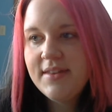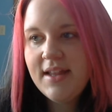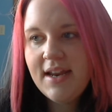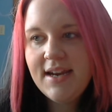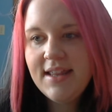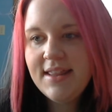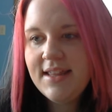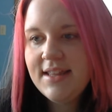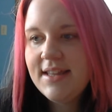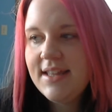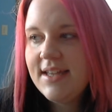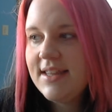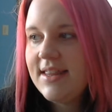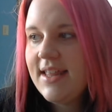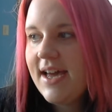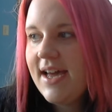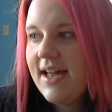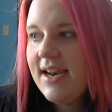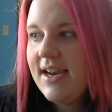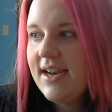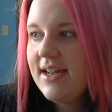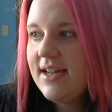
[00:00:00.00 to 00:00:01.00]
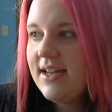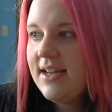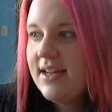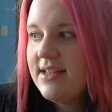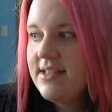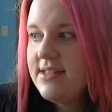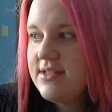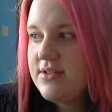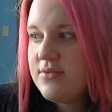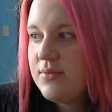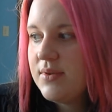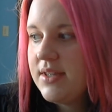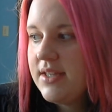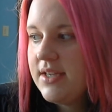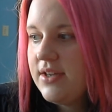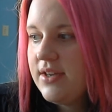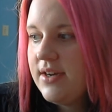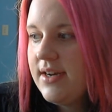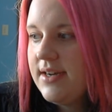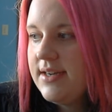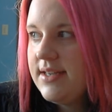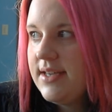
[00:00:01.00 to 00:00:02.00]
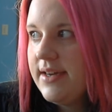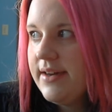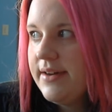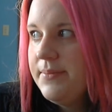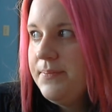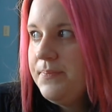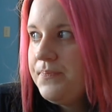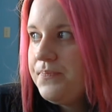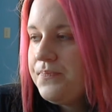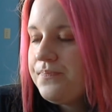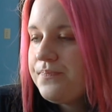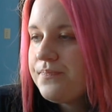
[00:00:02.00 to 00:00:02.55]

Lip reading: anything like that is a really good idea.